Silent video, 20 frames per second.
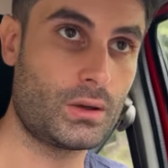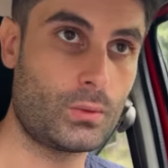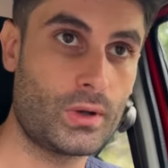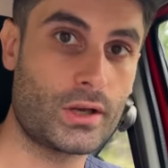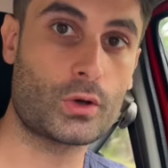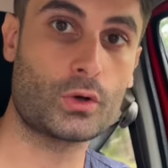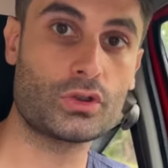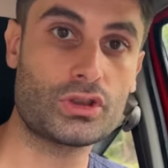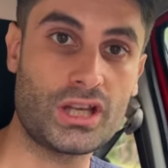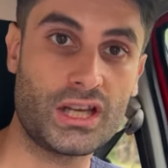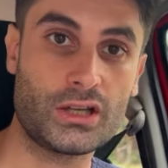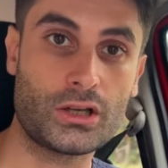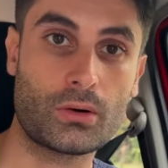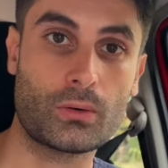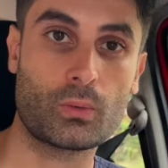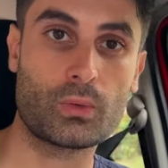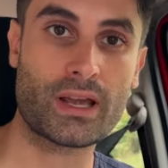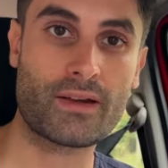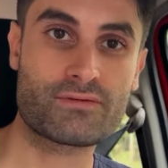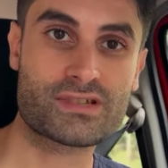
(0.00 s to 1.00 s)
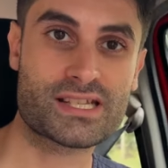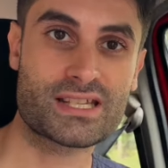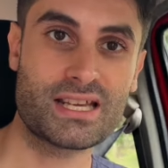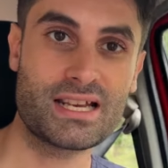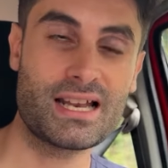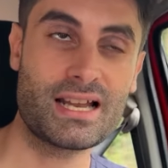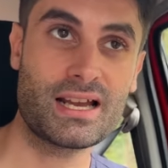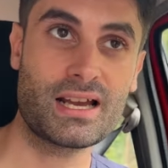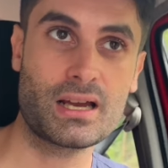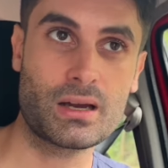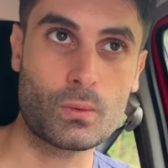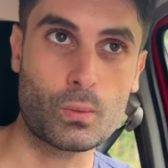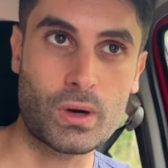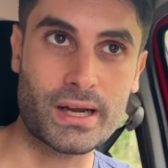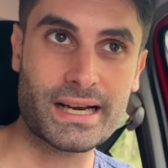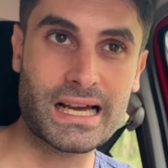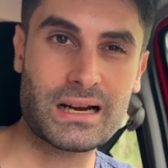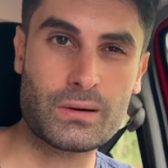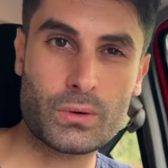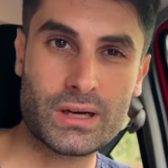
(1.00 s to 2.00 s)
we continue. We have still uh,
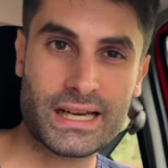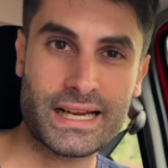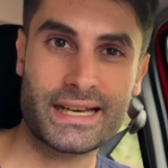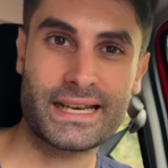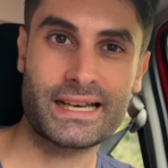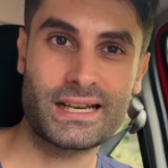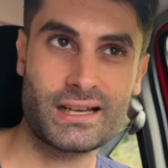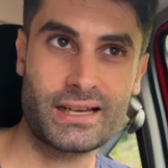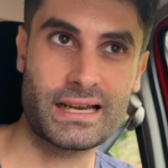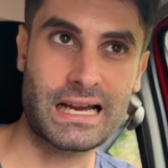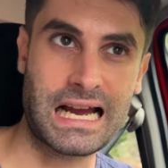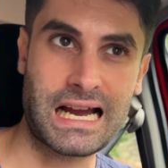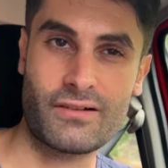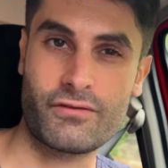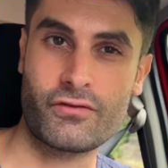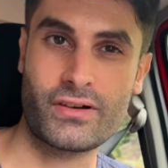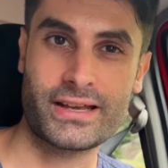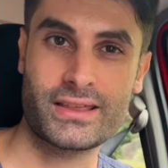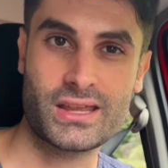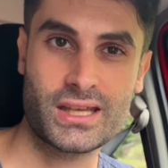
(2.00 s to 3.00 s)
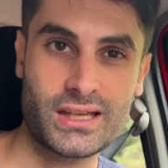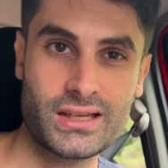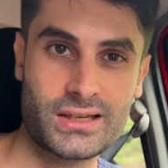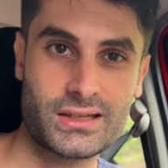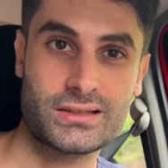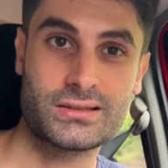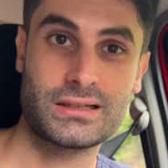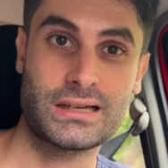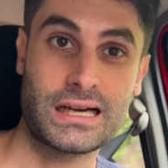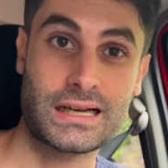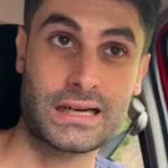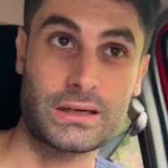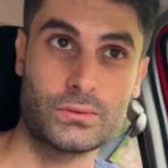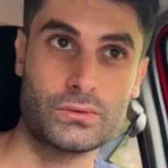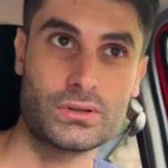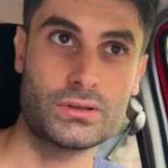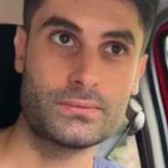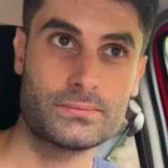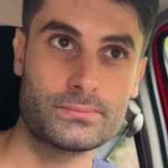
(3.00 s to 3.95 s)
one hour and a uh, half, I think, around.